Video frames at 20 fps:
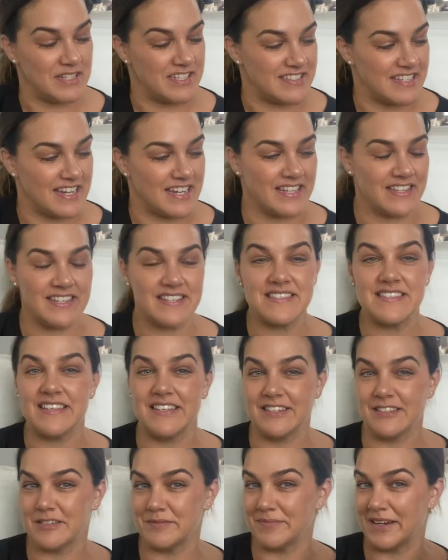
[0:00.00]
saying this,
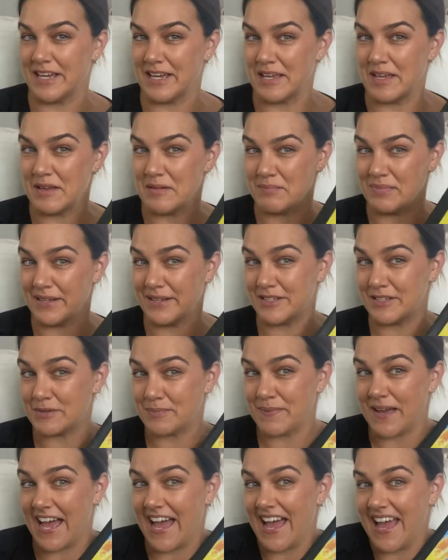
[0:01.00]
into my beach
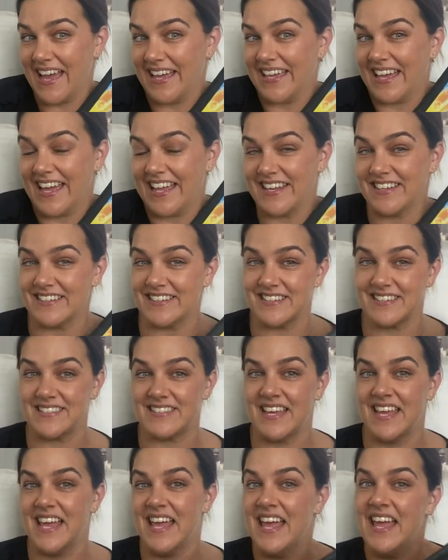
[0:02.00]
bag and just
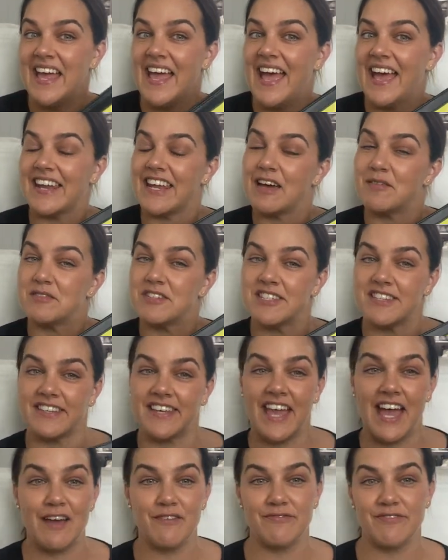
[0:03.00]
head up to the
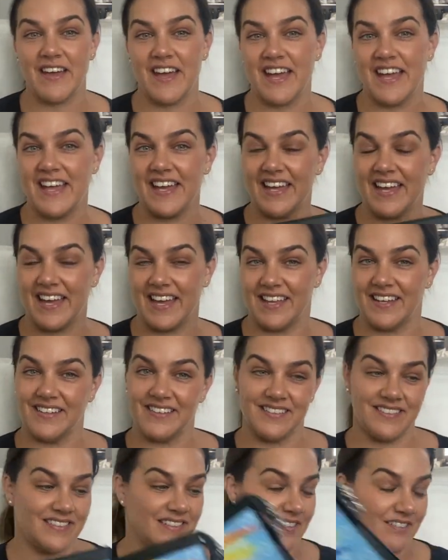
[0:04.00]
cafe
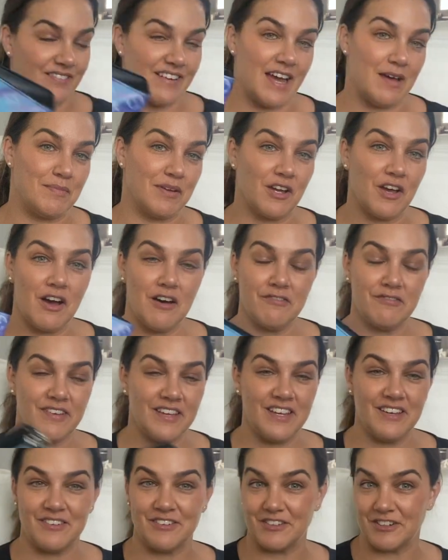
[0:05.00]
and grab a
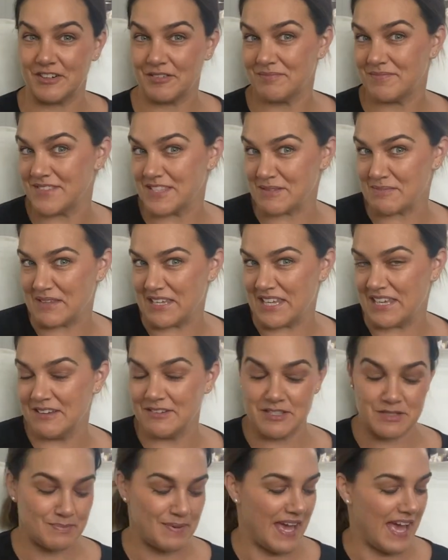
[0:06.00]
coffee or something
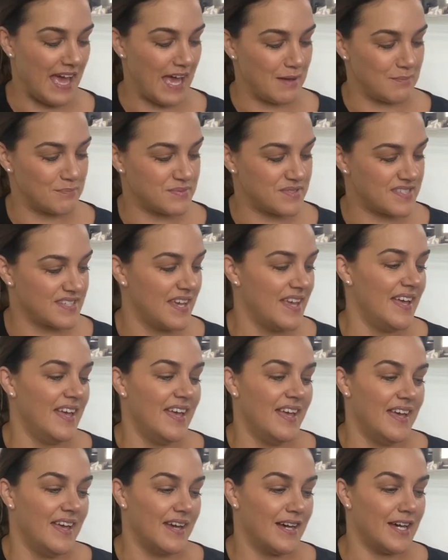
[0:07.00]
else perhaps.
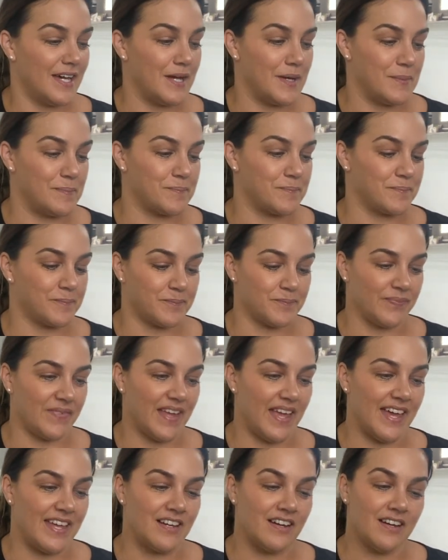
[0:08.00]
And
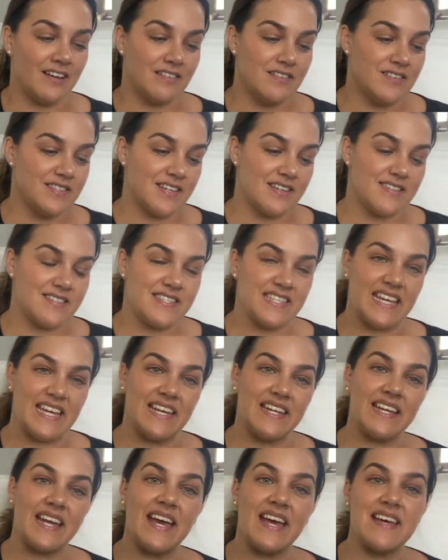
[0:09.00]
I also see
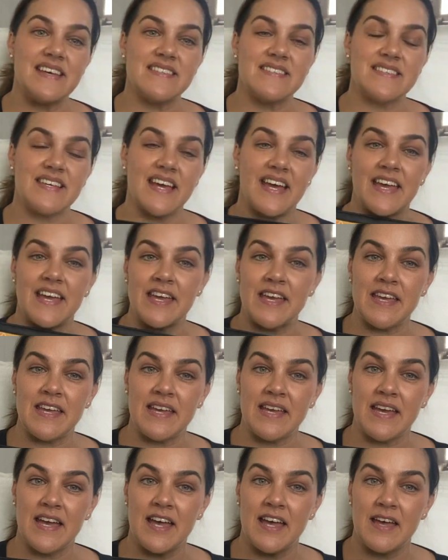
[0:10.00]
it as
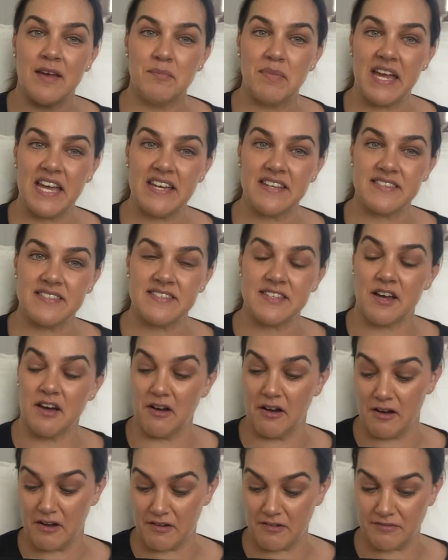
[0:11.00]
a piece
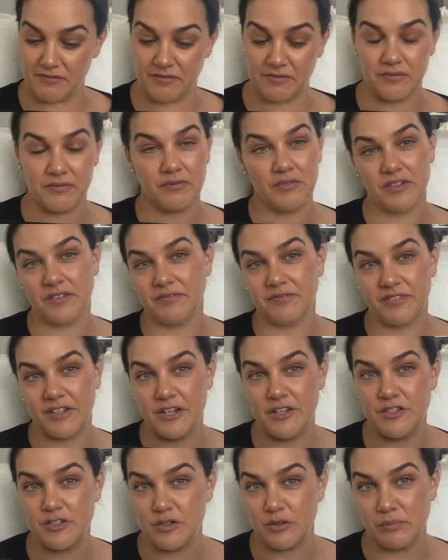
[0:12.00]
of what
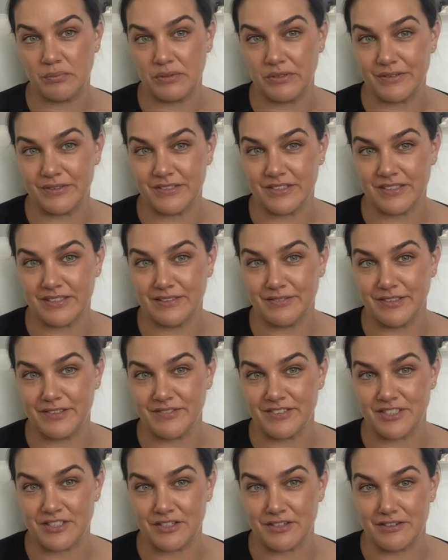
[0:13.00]
Virgil bought to Louis
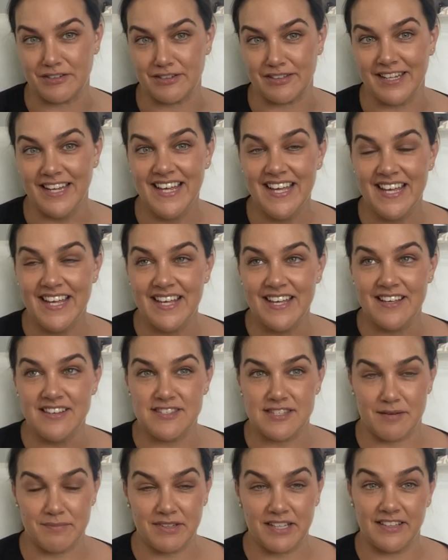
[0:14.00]
Vuitton.
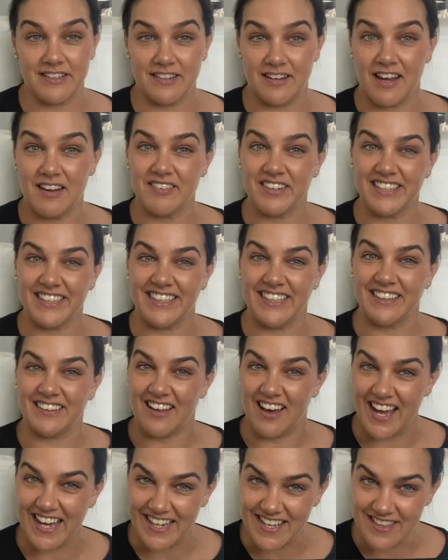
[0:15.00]
Something that I really
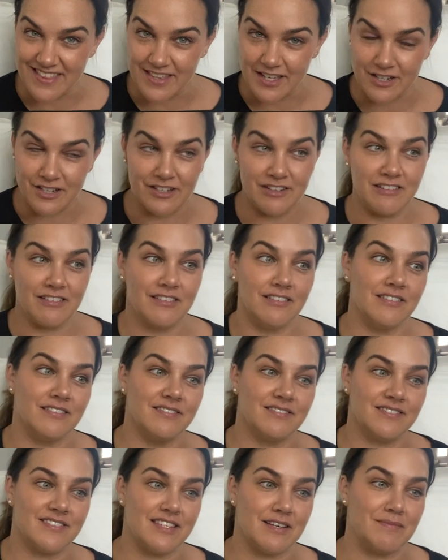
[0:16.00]
like, though,
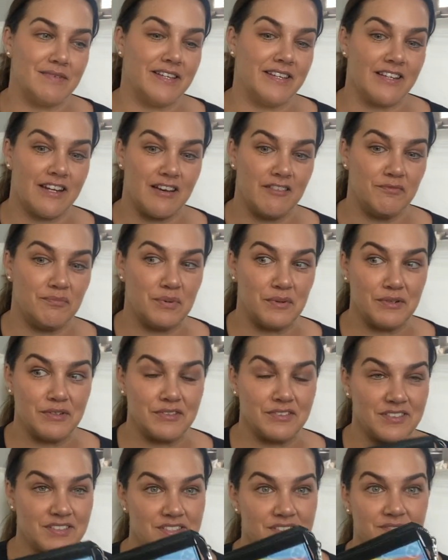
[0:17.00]
not something that I've bought
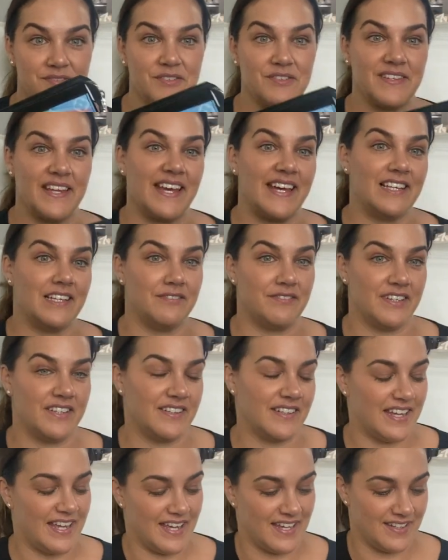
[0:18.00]
just for the hell of it.
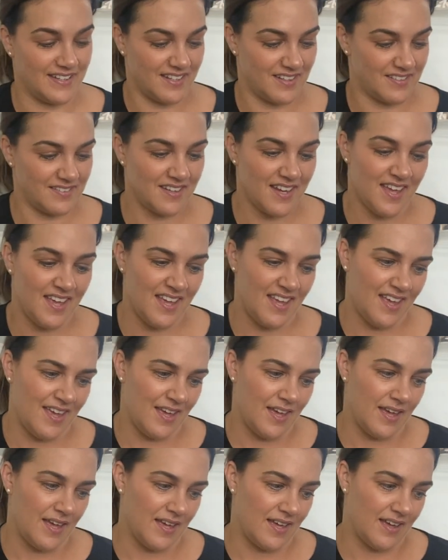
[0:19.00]
And
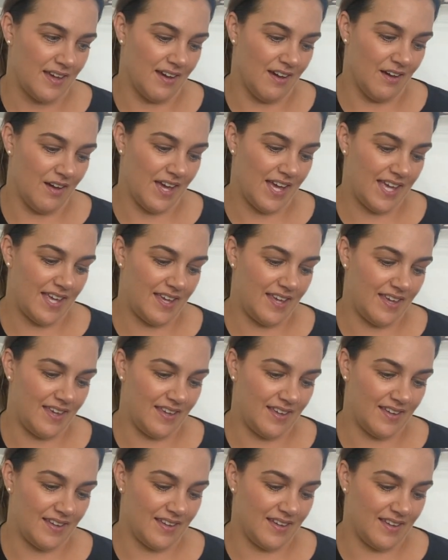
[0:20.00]

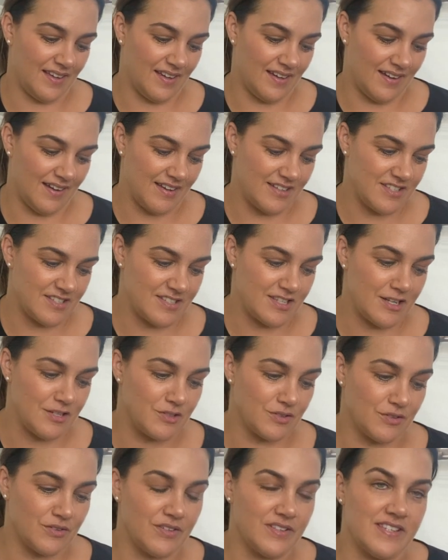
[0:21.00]
I just
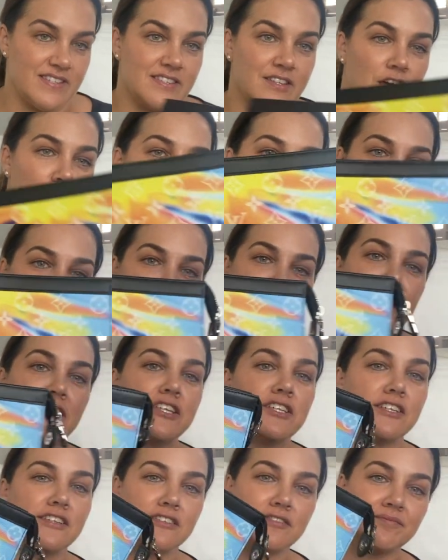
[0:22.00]
adore this
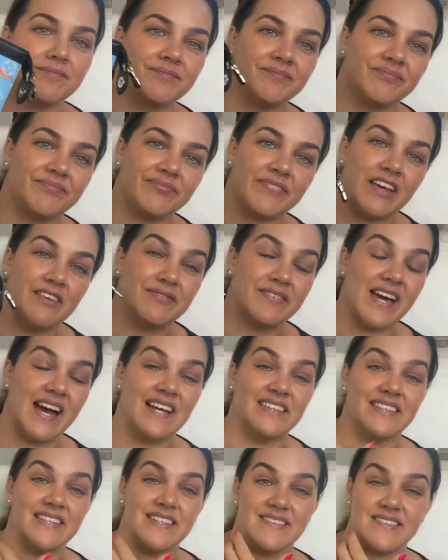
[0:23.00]
combination of
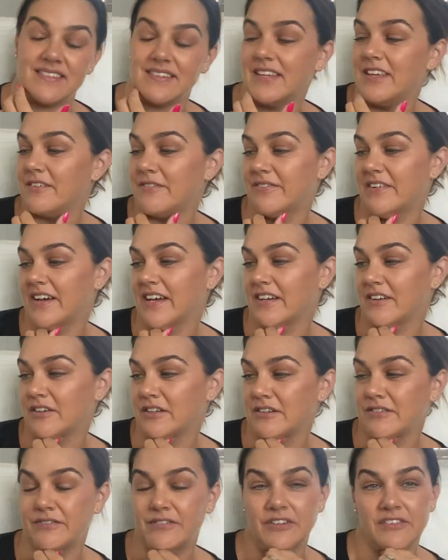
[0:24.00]
colours. And if I could
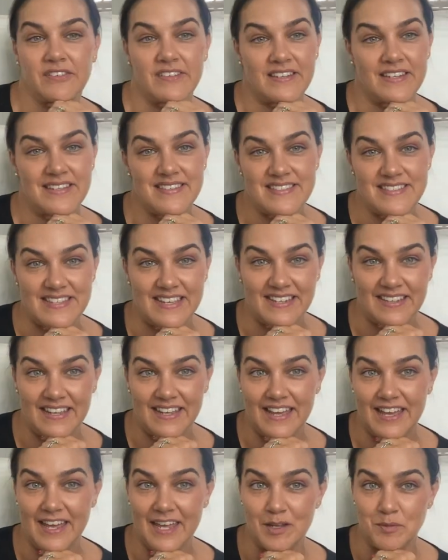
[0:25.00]
have gotten this in a
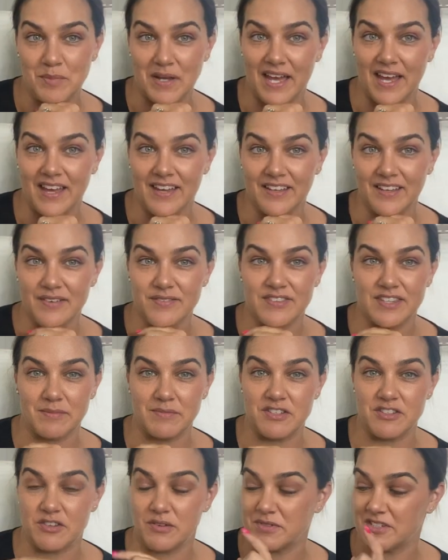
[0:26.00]
handbag of some
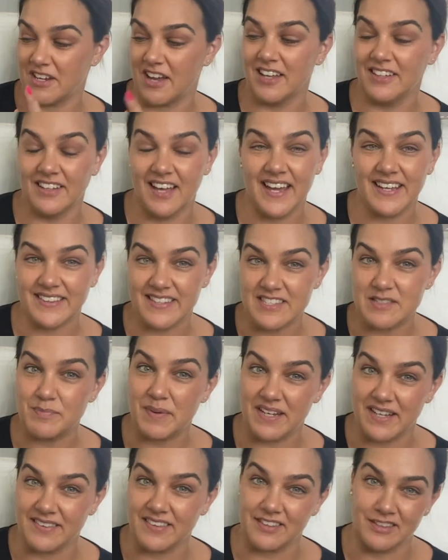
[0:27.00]
description, I like this
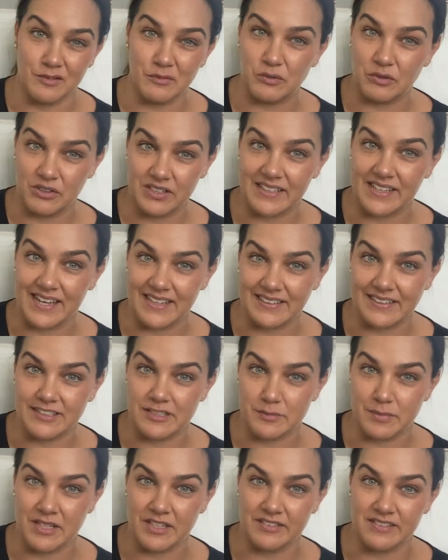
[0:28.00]
better than the watercolour,
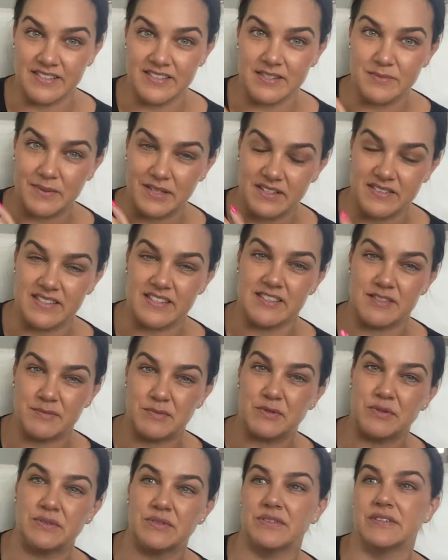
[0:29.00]
to be honest, because it's
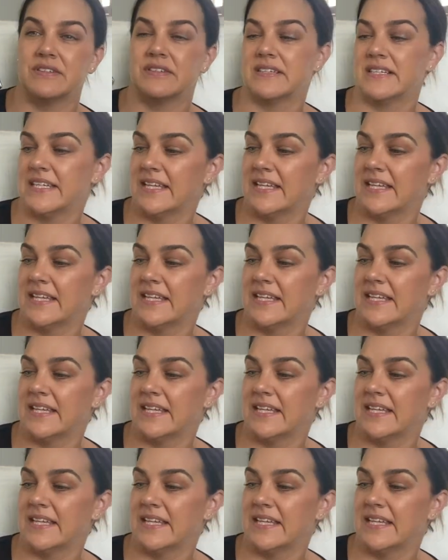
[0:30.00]
more,